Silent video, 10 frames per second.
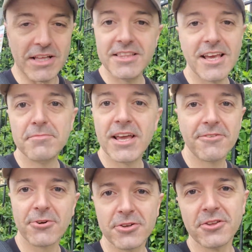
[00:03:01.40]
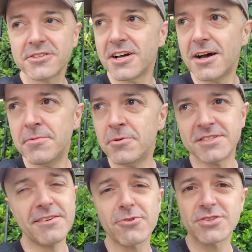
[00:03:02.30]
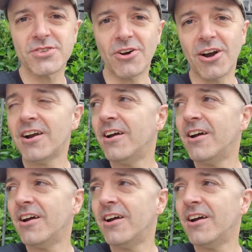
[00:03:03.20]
in the NBA for a good long time, was never a star,